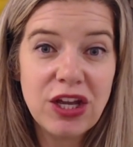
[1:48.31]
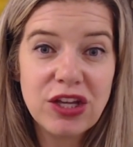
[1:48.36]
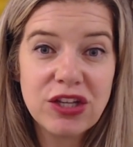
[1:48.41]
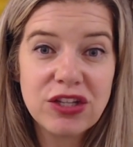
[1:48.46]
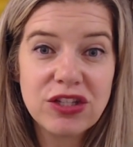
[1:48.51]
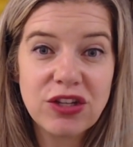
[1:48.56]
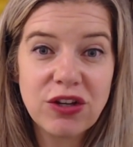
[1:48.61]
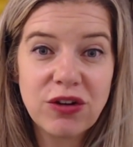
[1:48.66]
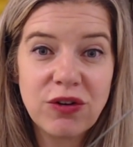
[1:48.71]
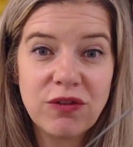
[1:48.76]

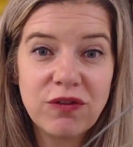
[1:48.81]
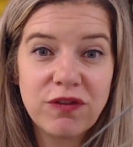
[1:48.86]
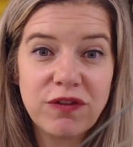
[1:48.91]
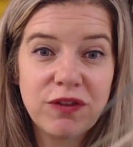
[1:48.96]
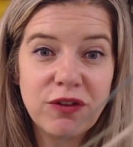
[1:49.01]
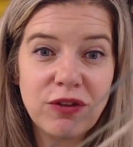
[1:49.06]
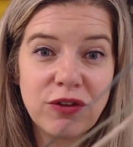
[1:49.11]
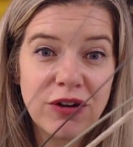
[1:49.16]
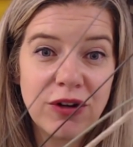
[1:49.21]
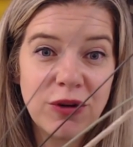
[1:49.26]
So
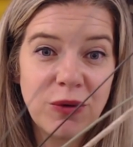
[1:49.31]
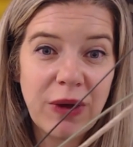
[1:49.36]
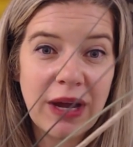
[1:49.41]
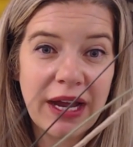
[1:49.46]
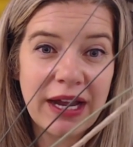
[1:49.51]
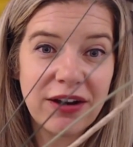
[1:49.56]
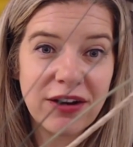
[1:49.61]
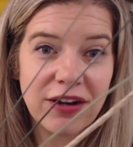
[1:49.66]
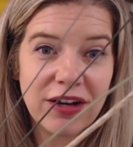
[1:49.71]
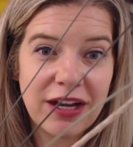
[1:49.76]
floral
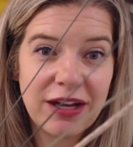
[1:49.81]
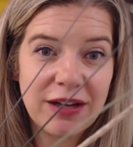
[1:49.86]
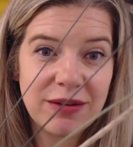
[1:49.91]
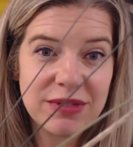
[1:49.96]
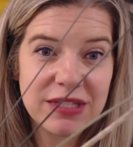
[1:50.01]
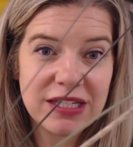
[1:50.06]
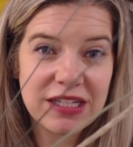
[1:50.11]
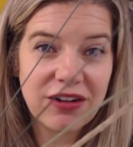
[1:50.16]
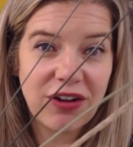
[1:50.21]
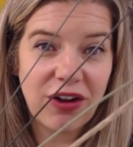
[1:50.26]
wire
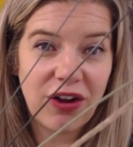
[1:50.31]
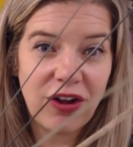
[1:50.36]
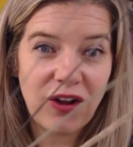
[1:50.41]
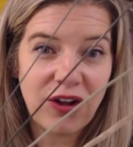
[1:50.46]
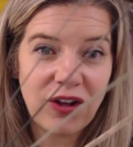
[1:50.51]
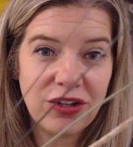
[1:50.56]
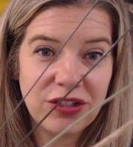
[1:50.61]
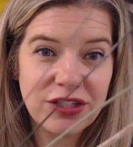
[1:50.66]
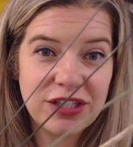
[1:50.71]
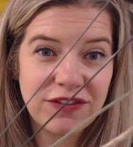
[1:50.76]
comes in
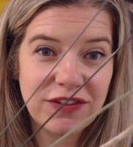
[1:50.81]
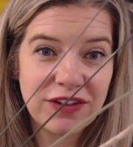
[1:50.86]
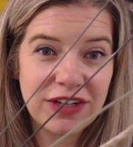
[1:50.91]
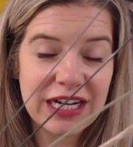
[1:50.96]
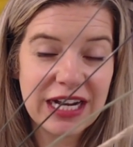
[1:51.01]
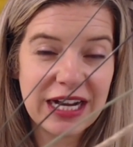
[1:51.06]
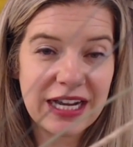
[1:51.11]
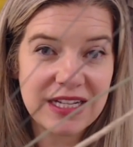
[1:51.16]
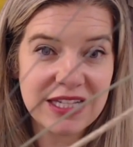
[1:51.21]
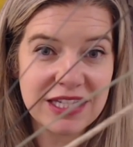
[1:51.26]
all different
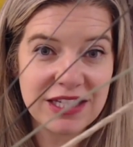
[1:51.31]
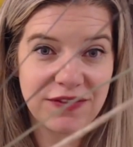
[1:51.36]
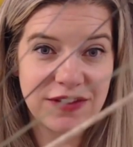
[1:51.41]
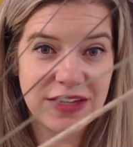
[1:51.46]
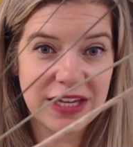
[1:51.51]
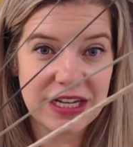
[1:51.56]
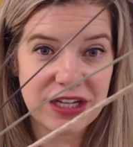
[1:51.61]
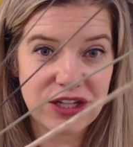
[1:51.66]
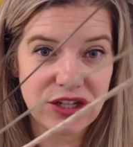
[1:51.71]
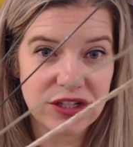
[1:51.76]
kinds of
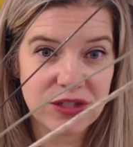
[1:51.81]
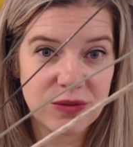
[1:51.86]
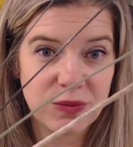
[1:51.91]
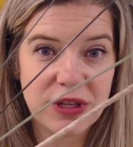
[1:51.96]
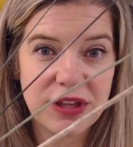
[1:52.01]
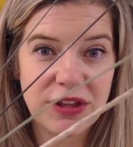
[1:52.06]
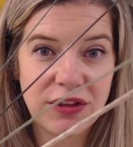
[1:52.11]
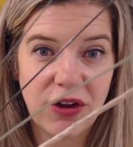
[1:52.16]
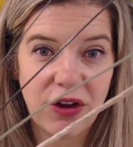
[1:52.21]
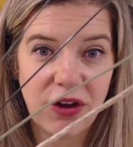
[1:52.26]
gauges
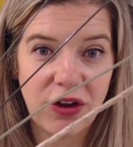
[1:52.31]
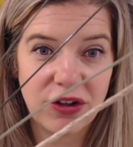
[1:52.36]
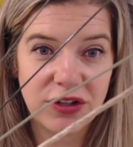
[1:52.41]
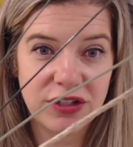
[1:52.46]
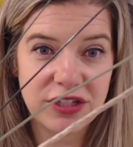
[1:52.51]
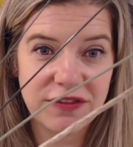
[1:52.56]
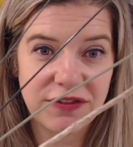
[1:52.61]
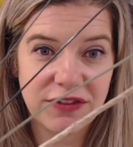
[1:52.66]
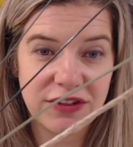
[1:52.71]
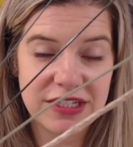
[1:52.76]
with all
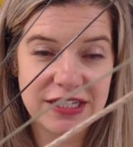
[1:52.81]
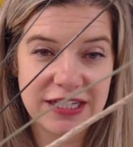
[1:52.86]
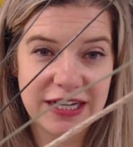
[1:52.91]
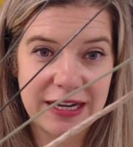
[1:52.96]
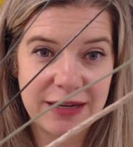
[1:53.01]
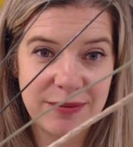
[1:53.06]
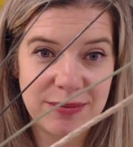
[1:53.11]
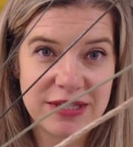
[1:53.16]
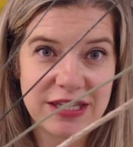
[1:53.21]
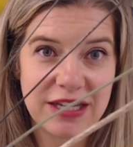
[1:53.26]
different
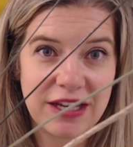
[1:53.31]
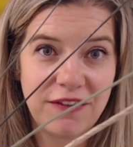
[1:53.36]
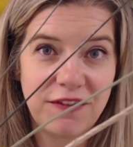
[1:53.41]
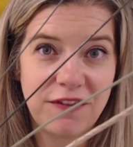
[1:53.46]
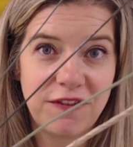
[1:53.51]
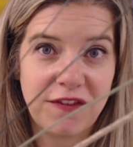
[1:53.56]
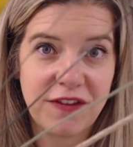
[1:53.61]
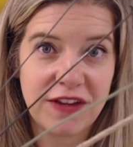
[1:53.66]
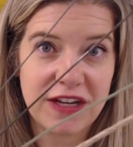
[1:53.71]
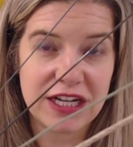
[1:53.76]
types of
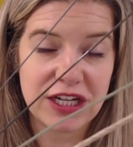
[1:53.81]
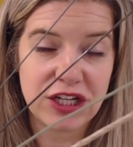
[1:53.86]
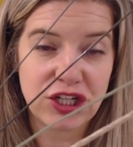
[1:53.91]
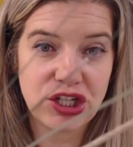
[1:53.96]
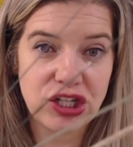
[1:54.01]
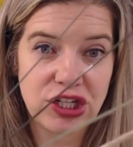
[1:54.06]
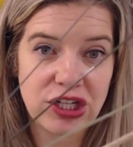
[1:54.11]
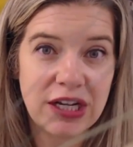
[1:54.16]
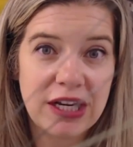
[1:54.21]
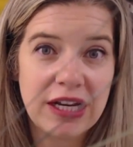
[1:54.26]

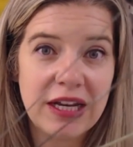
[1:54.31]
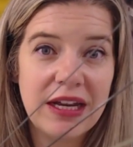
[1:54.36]
finish.